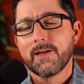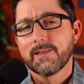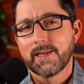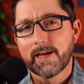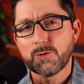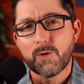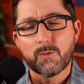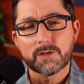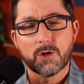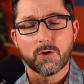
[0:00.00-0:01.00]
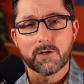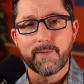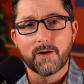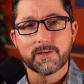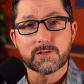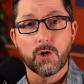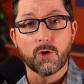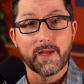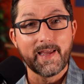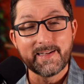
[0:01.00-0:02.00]
The next one I want to talk about is
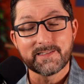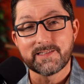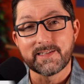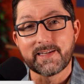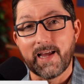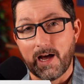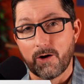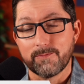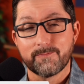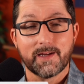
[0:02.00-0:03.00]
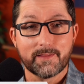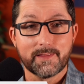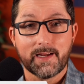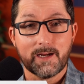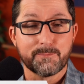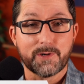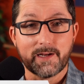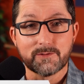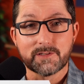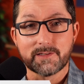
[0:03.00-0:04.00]
called ItsyCal. I think I'm
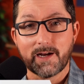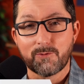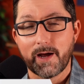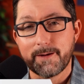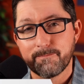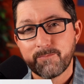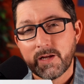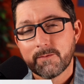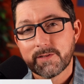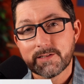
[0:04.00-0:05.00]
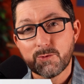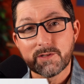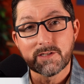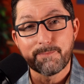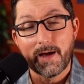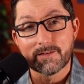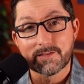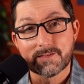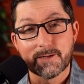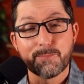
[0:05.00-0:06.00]
pronouncing that right. But this one is about as
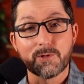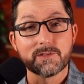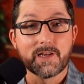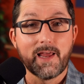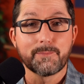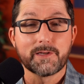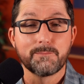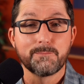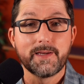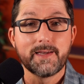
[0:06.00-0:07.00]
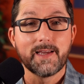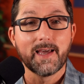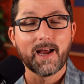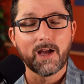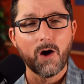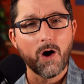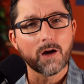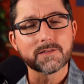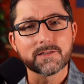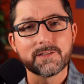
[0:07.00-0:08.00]
simple as an app can be, and I
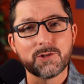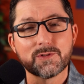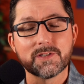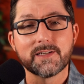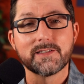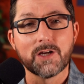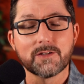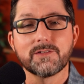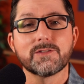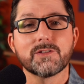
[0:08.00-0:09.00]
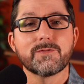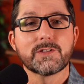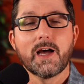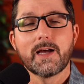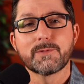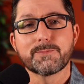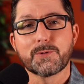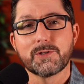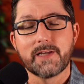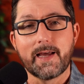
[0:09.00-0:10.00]
honestly use it dozens of times
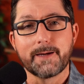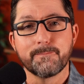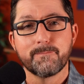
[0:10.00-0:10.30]
per day.